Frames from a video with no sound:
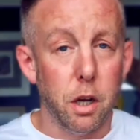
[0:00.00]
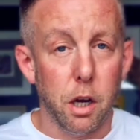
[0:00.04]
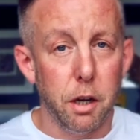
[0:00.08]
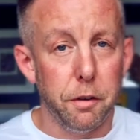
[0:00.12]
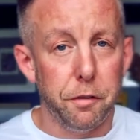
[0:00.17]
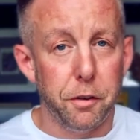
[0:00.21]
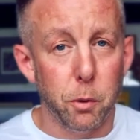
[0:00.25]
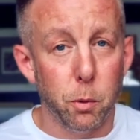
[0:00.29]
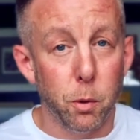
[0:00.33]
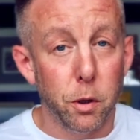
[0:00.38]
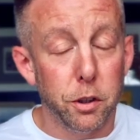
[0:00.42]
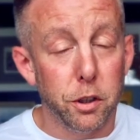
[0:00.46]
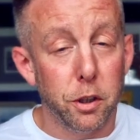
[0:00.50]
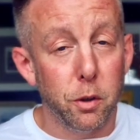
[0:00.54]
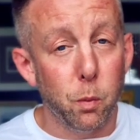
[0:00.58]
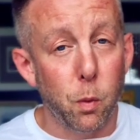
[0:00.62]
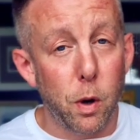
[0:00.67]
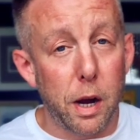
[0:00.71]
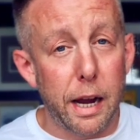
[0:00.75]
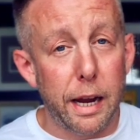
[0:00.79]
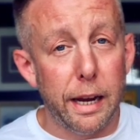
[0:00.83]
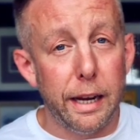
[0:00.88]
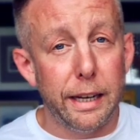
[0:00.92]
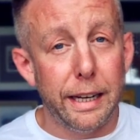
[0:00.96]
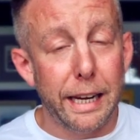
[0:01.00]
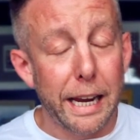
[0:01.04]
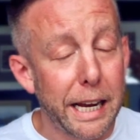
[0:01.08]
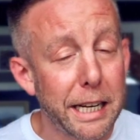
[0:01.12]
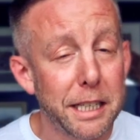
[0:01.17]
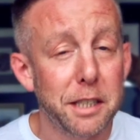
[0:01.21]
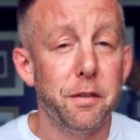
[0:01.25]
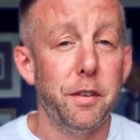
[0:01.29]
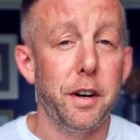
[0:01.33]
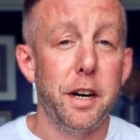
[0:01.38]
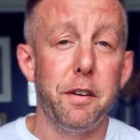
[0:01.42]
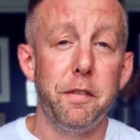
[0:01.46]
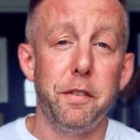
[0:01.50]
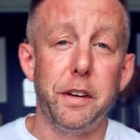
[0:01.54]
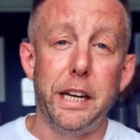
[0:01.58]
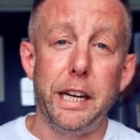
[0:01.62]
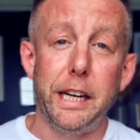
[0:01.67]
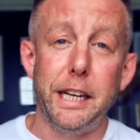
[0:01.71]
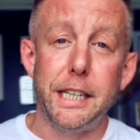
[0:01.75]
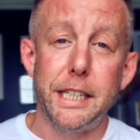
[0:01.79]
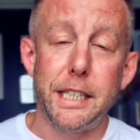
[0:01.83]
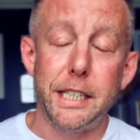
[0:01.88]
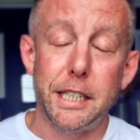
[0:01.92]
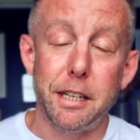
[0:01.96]
if you're wondering why guest
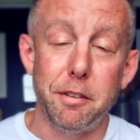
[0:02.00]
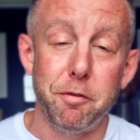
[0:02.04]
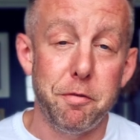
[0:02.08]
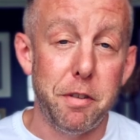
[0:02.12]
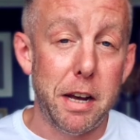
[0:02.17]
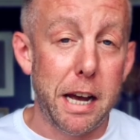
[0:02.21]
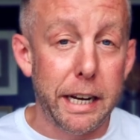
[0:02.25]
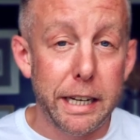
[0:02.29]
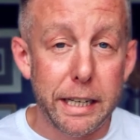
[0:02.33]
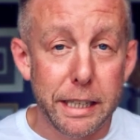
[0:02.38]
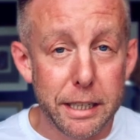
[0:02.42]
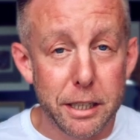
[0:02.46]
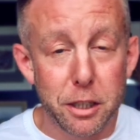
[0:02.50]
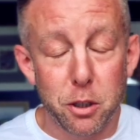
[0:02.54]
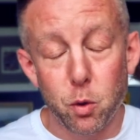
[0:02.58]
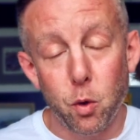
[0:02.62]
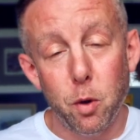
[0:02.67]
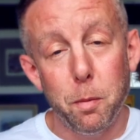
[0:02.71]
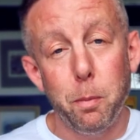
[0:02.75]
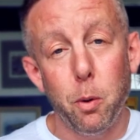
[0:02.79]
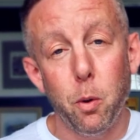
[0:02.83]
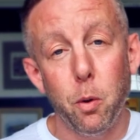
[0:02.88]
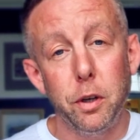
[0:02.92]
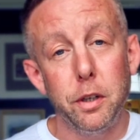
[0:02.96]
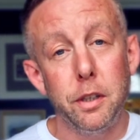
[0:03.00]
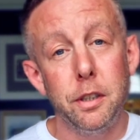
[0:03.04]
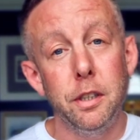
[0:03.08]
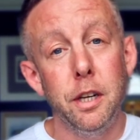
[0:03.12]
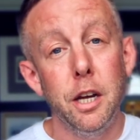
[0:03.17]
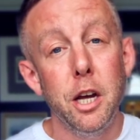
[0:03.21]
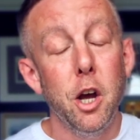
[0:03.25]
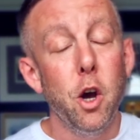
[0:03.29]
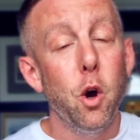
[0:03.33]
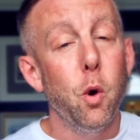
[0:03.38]
verification and vetting is so important,